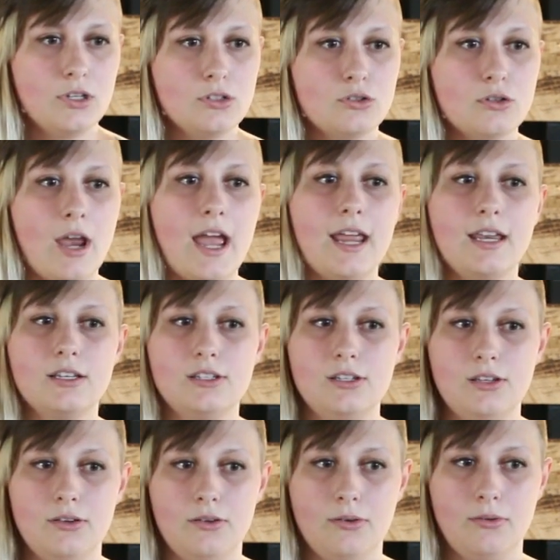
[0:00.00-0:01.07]
trying
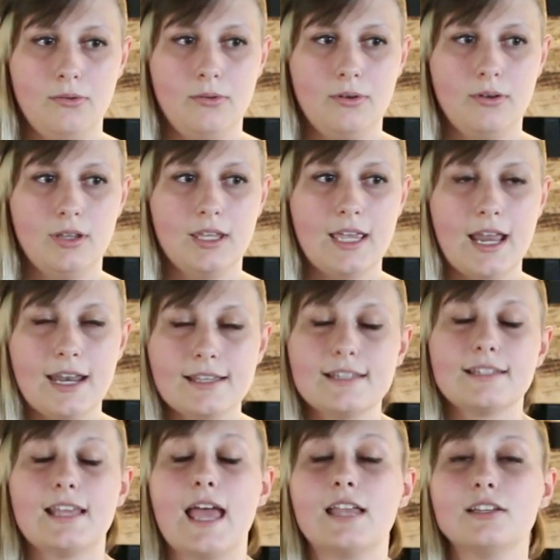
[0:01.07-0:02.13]
to get his
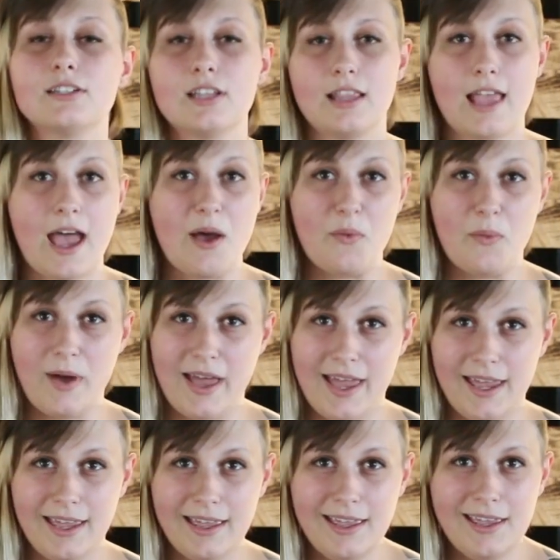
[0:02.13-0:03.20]
attention that
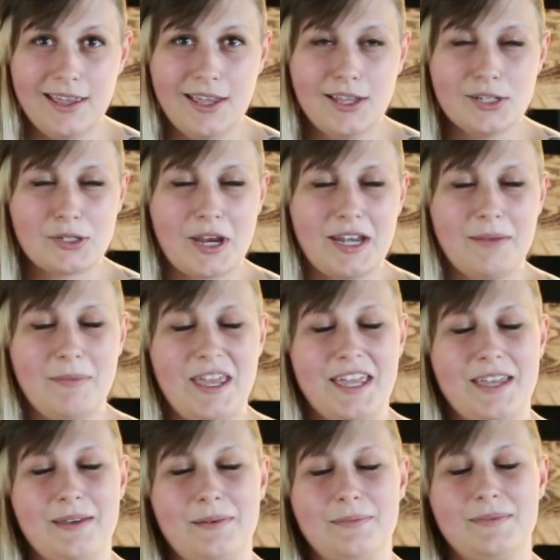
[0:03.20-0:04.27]
way, trying to make
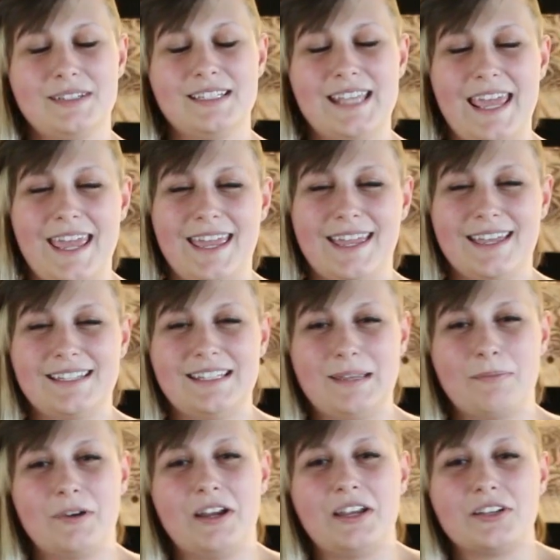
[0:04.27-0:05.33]
him take a
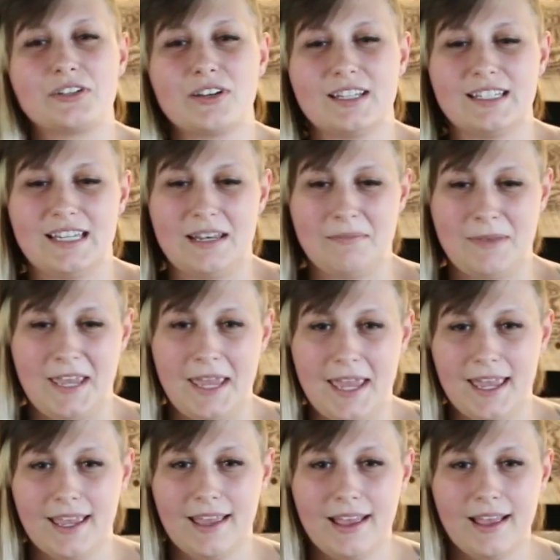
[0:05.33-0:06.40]
deeper interest in
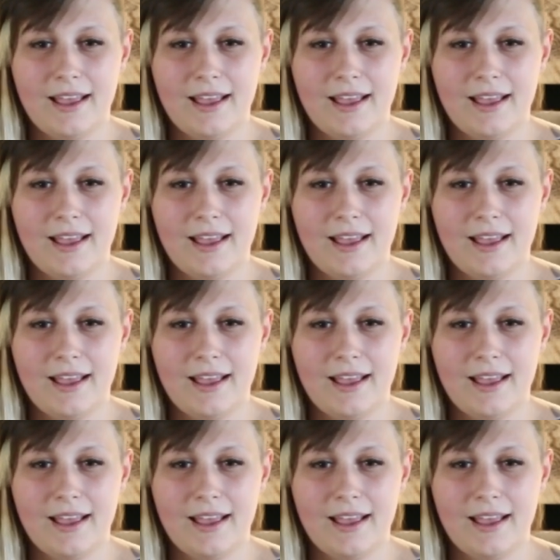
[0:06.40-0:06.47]
me.